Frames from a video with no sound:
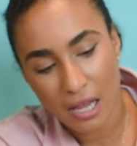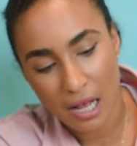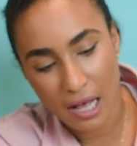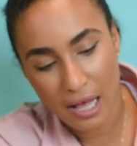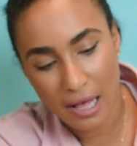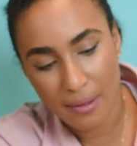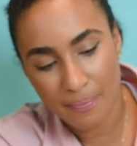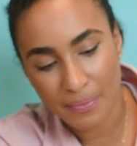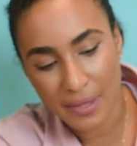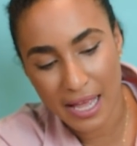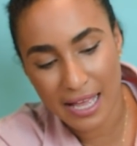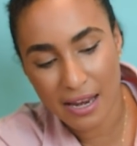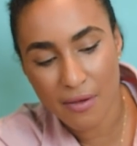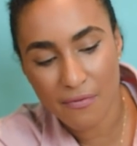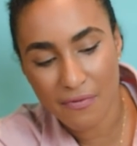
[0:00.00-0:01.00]
And
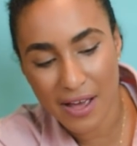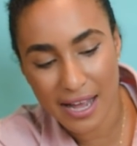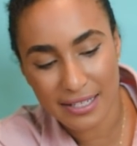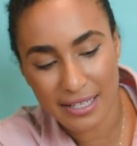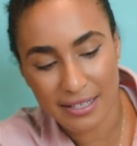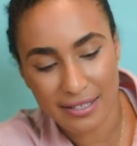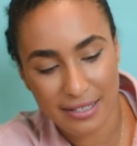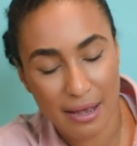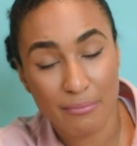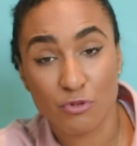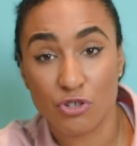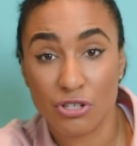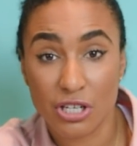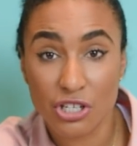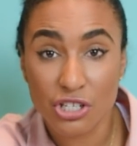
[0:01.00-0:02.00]
in fact, in some
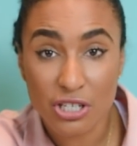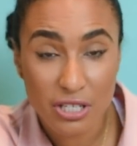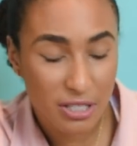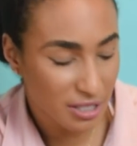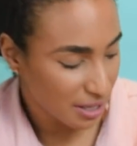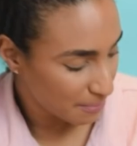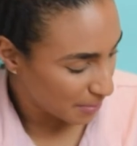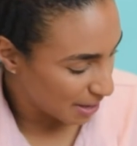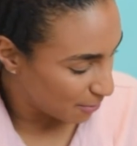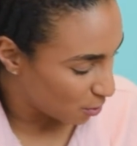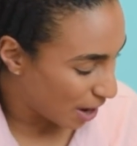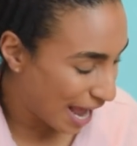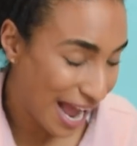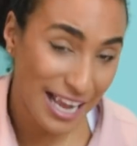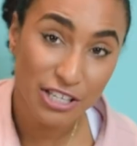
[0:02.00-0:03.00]
traditions, some
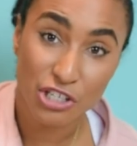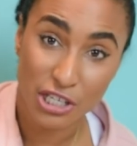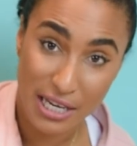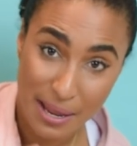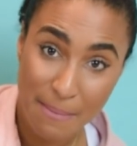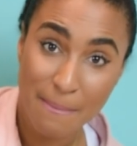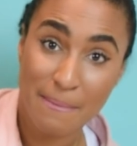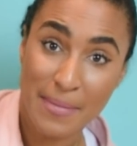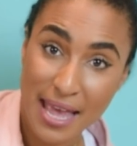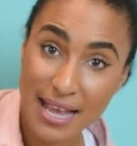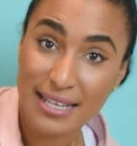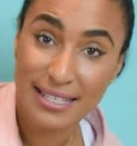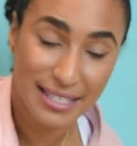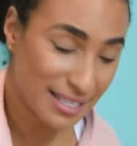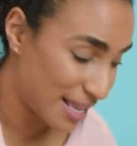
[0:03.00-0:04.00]
people actually
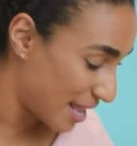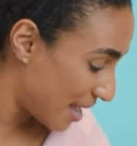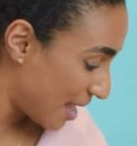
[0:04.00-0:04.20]
mix